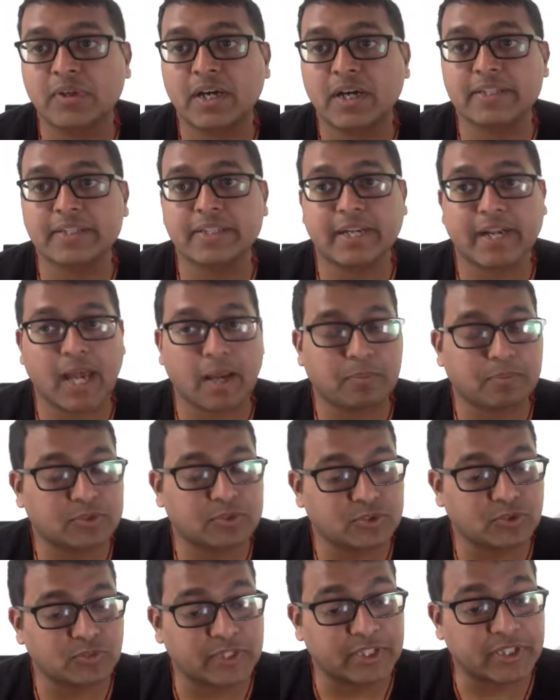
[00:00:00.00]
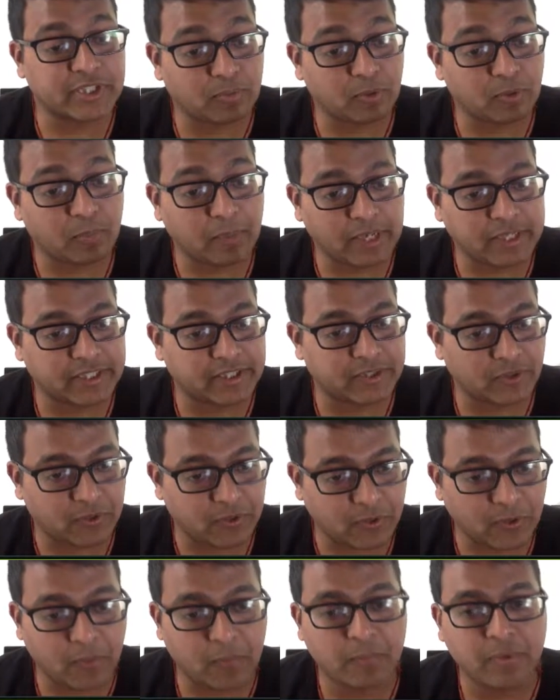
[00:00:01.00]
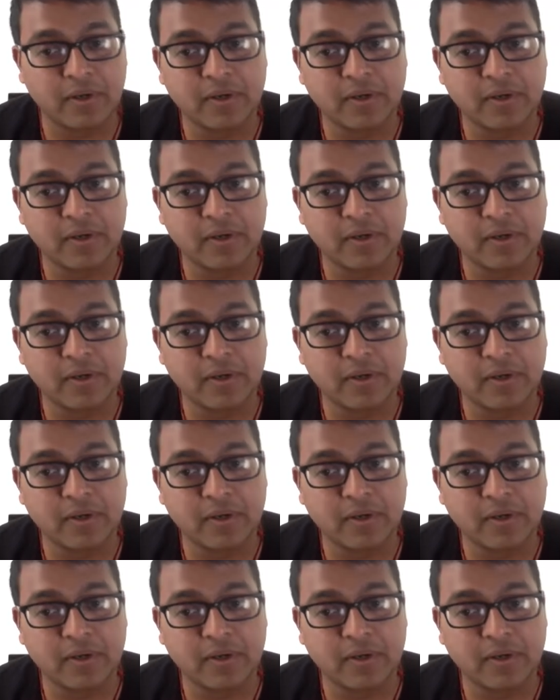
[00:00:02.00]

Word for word: and that happens to be Crypto Panic dot com.